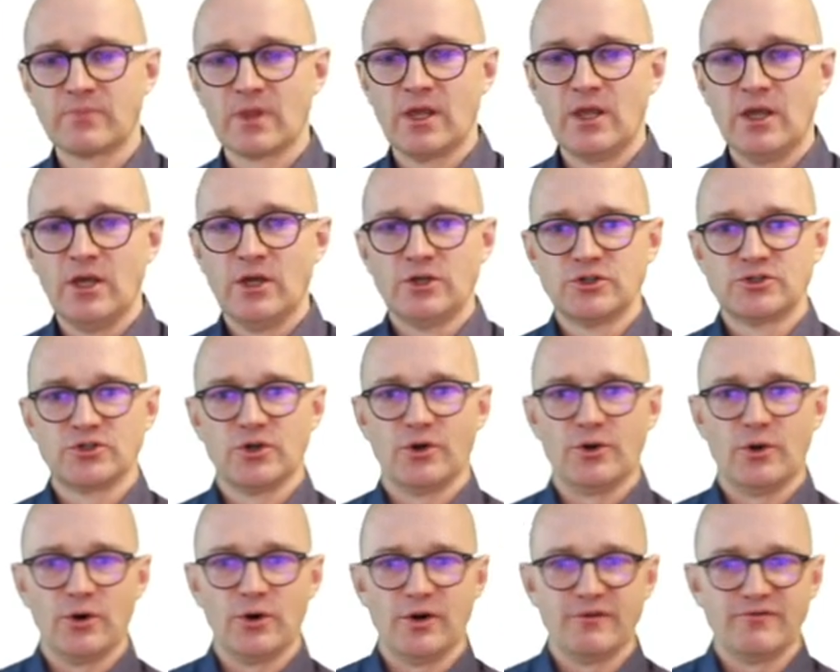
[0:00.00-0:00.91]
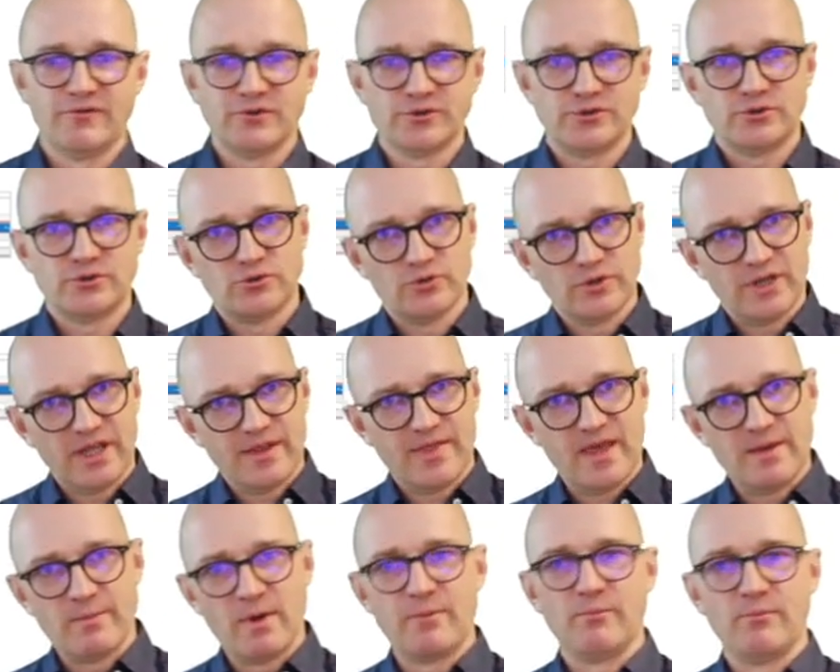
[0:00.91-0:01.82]
So in order to get
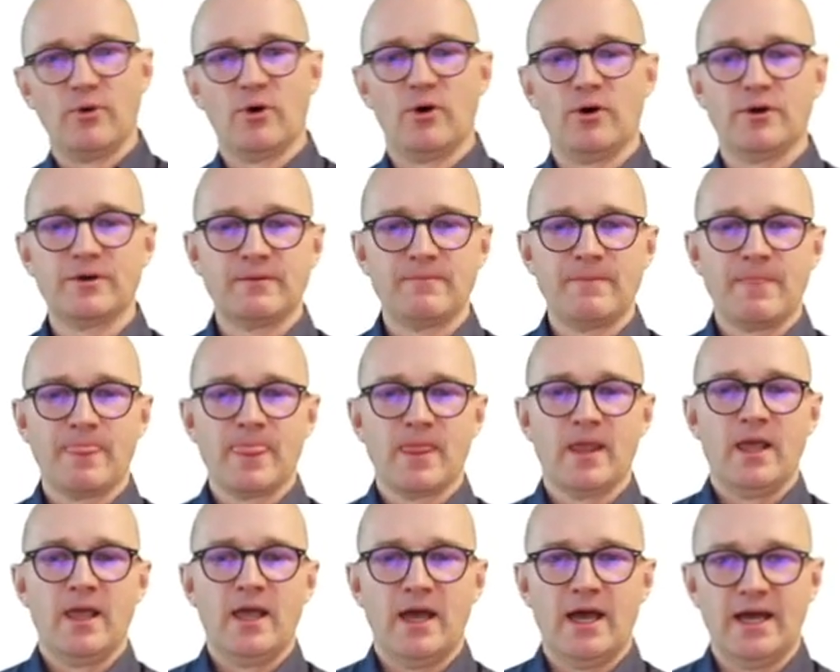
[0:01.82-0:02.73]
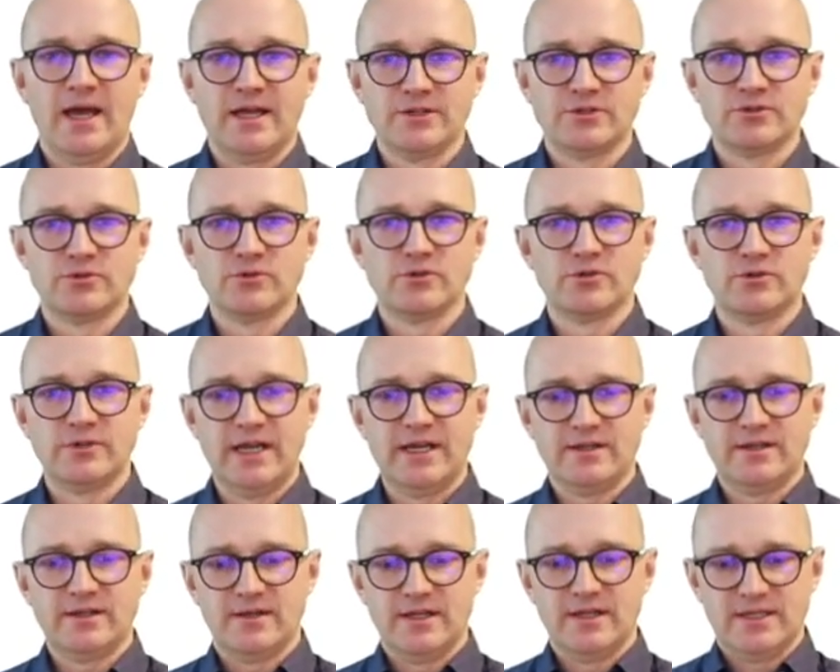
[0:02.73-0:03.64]
them on board and to
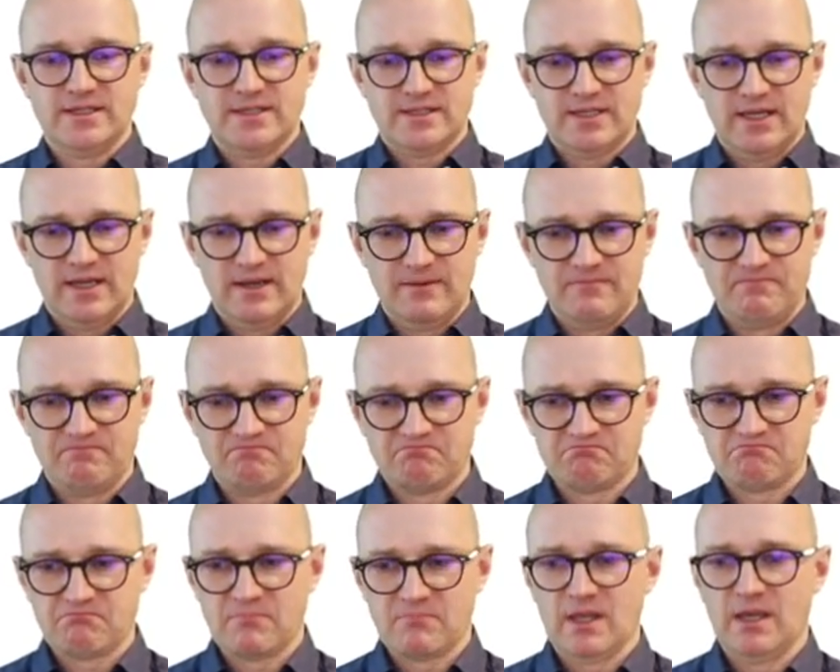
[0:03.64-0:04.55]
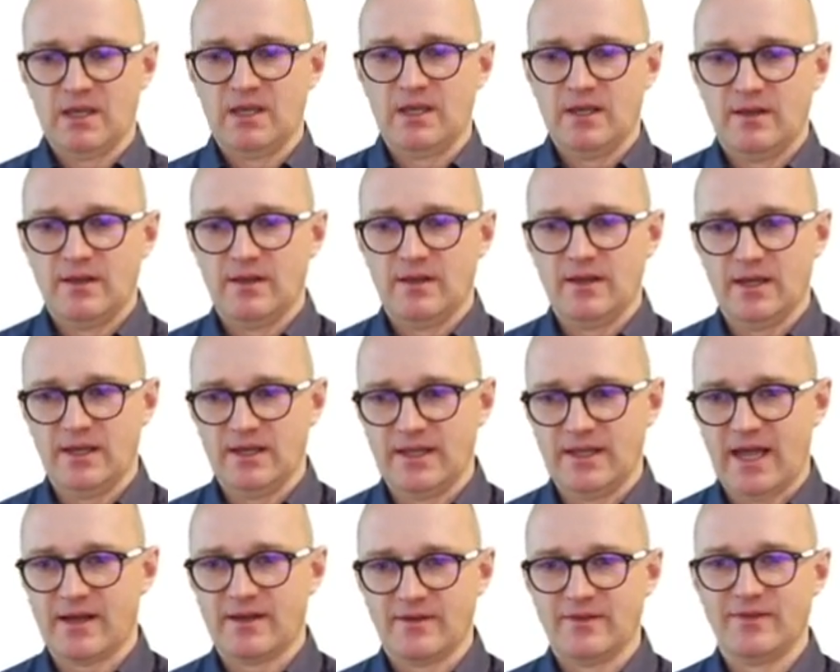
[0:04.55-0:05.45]
create this
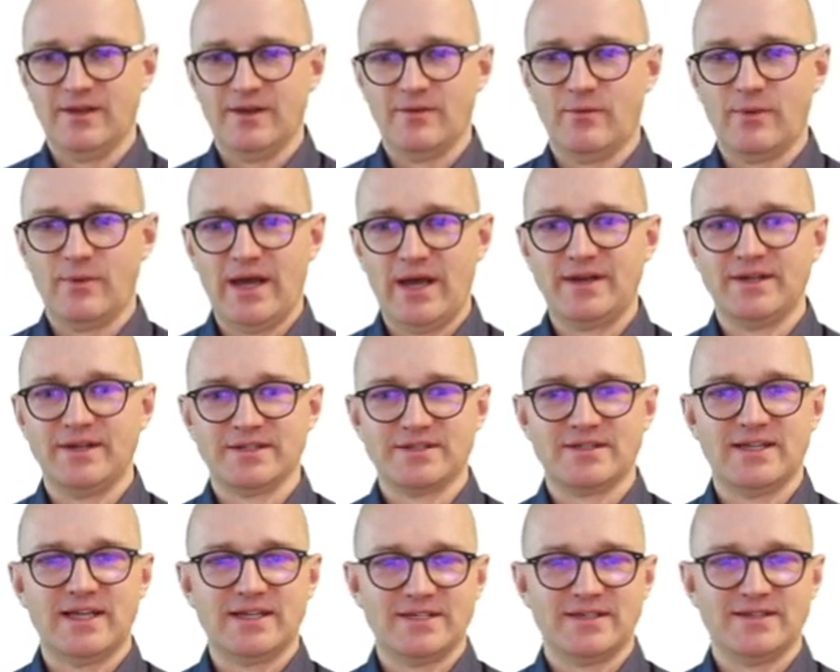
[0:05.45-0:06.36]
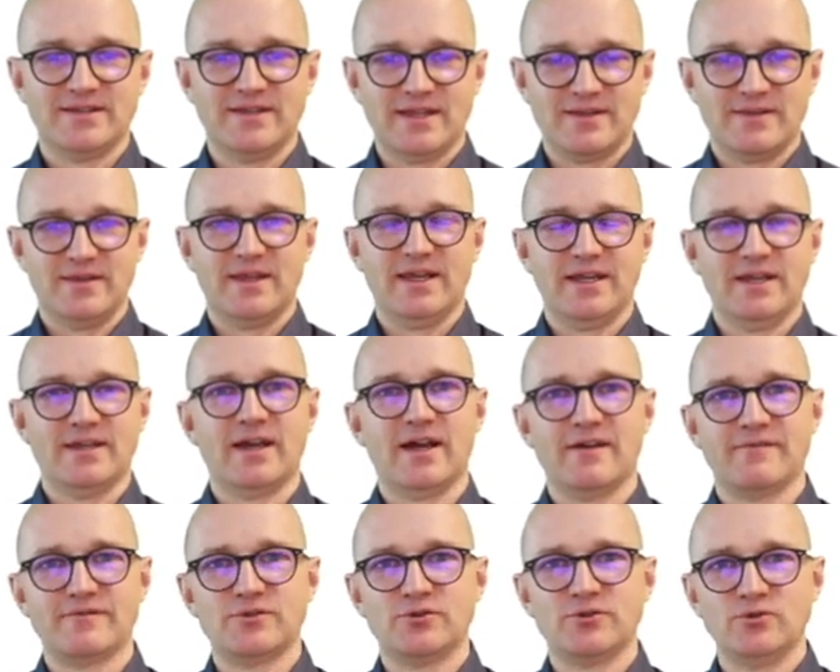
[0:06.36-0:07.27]
the awareness that they
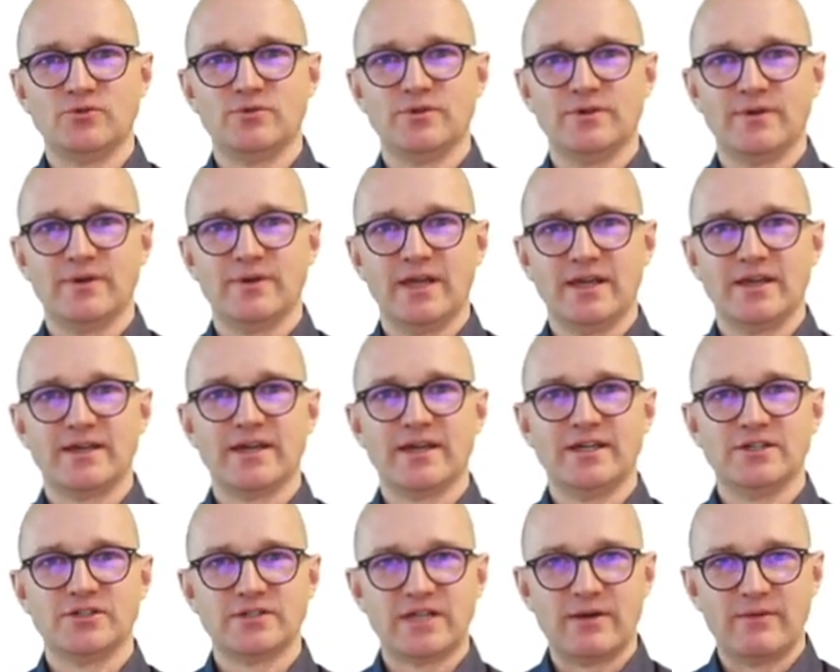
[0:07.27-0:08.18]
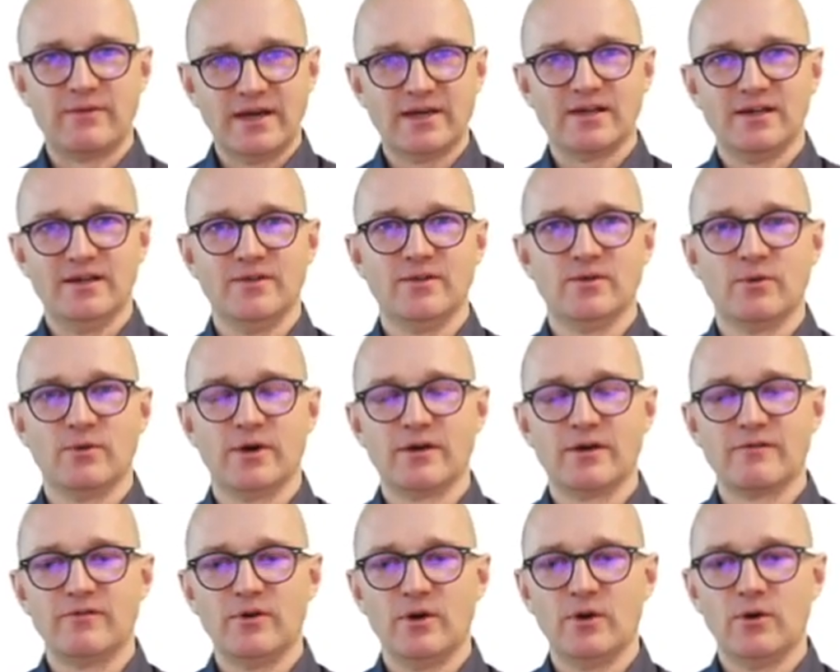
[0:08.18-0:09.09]
have to engage directly in the
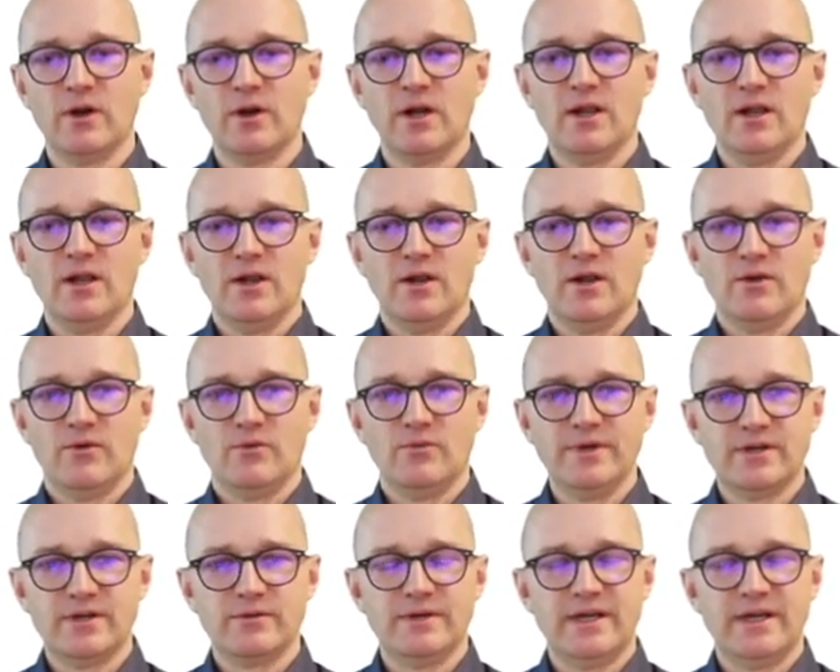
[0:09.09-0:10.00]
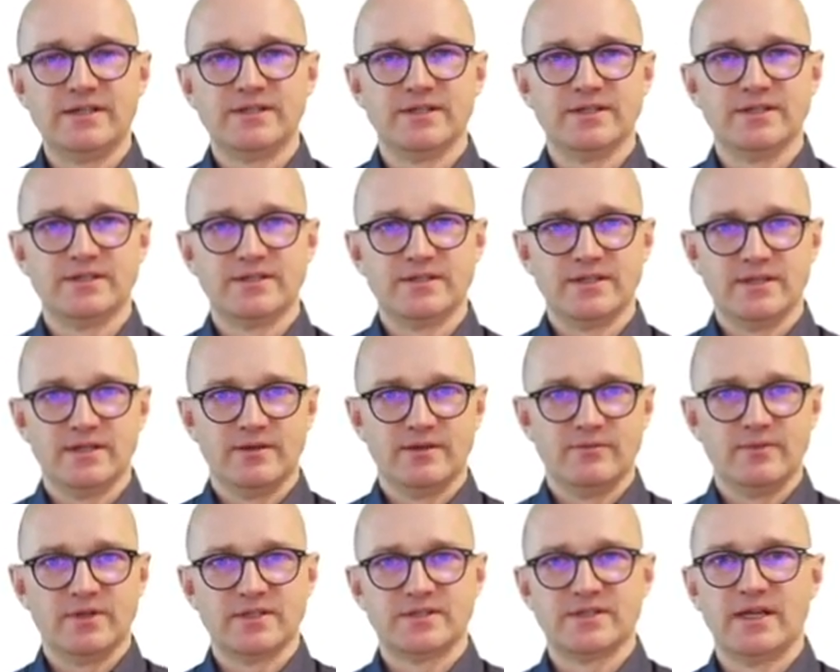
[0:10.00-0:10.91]
workflow, we created
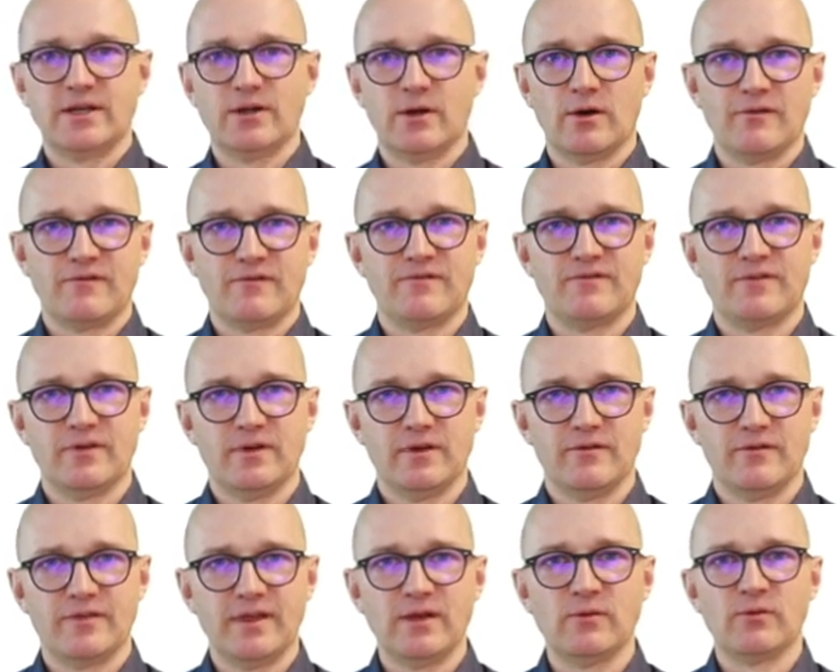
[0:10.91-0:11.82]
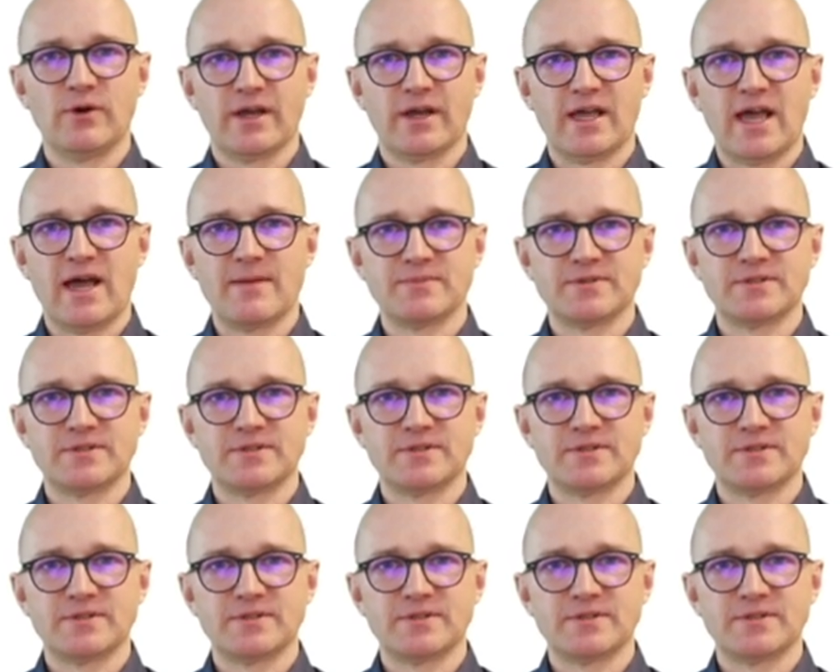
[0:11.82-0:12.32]
a set of ThingWork apps